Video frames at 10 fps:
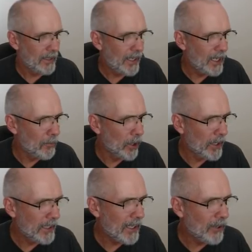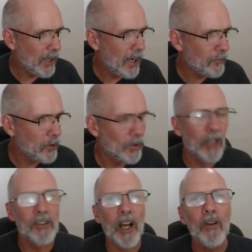Anybody don't have to?
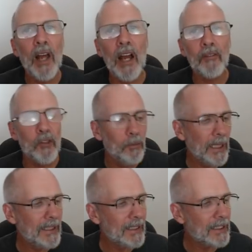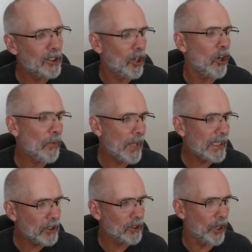No, don't have to means it's not
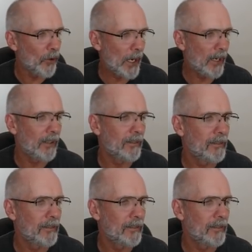necessary.